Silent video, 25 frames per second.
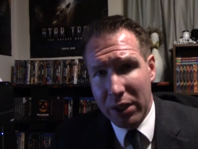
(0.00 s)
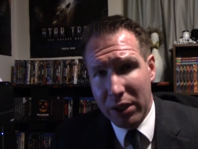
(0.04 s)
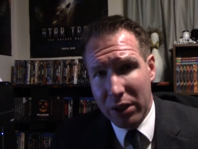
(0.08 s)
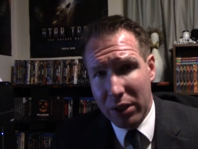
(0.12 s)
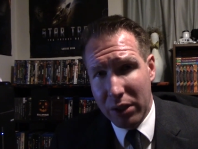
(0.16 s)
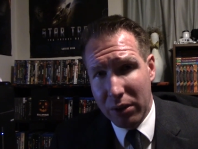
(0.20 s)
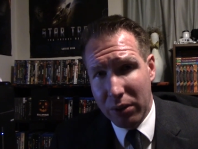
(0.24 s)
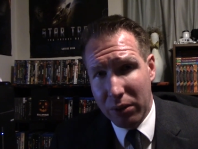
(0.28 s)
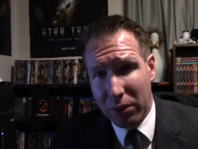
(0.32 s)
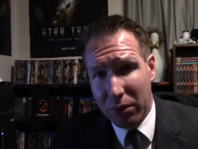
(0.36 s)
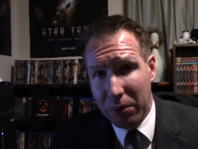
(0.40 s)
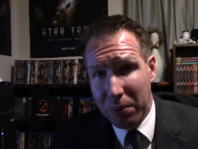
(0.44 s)

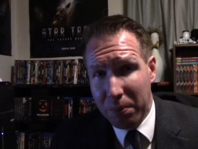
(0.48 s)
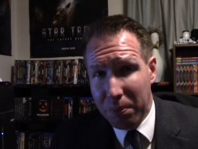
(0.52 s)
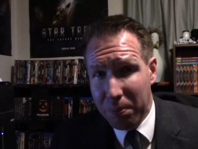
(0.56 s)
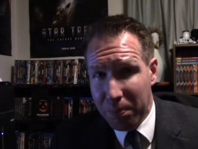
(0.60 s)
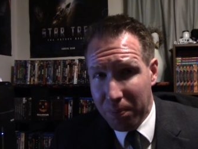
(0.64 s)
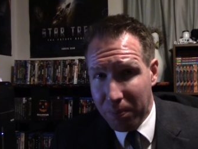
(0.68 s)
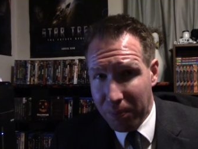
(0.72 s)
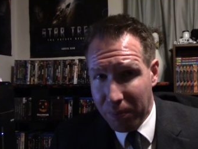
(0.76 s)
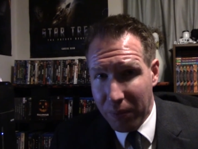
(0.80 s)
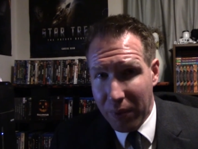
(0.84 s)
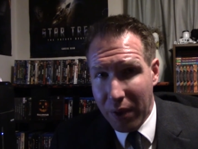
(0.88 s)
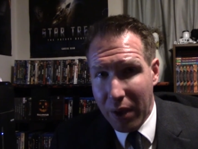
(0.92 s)
until
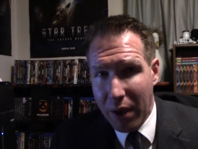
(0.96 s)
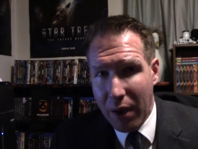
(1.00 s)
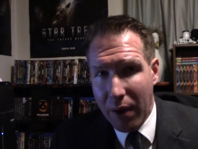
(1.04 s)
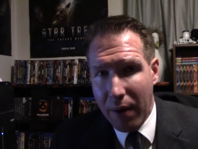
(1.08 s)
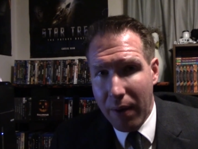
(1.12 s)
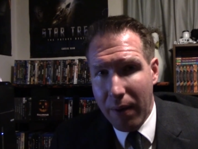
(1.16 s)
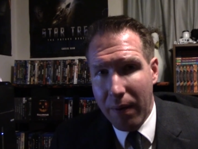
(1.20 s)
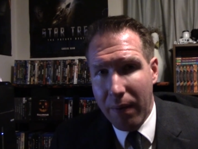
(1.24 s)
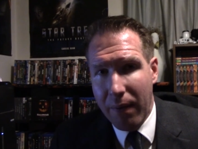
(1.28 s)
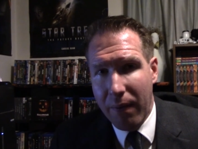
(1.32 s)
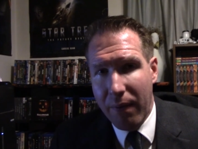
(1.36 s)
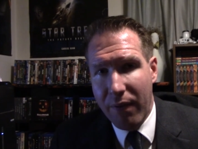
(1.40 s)

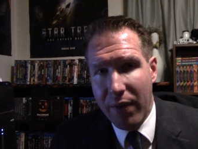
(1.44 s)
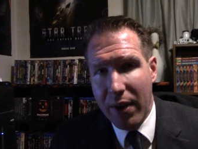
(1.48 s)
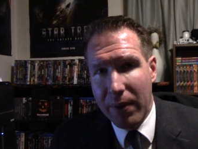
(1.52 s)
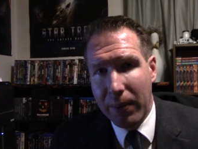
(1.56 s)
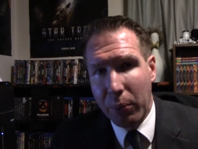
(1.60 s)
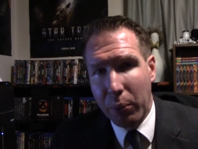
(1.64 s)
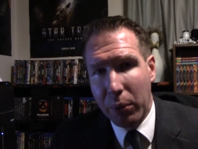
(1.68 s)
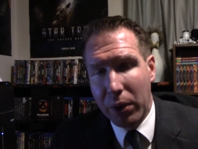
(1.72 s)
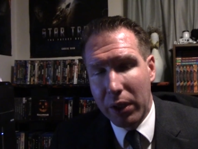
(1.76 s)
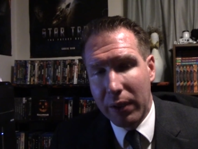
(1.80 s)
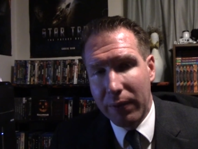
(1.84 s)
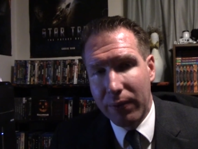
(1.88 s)

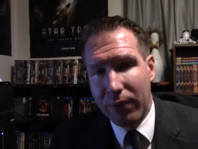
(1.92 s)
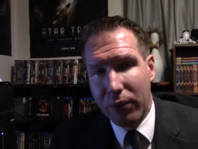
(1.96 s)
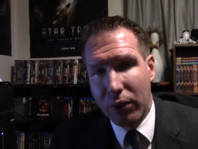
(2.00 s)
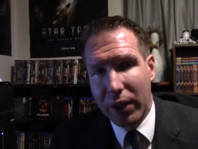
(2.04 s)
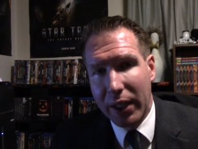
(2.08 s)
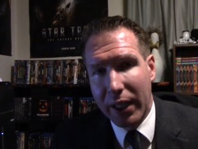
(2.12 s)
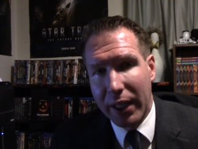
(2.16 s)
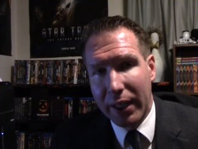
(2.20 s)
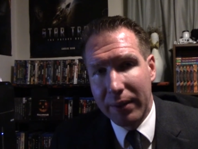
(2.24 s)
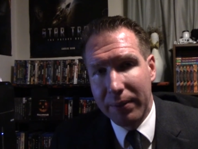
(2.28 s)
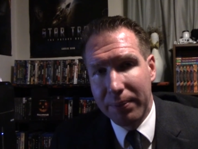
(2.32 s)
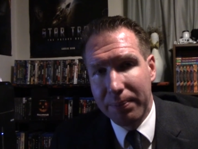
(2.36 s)
February for
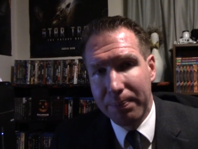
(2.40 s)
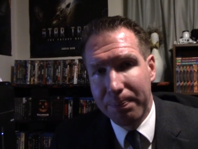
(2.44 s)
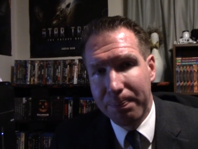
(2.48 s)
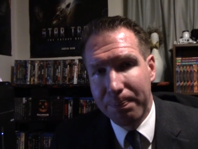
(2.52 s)
that.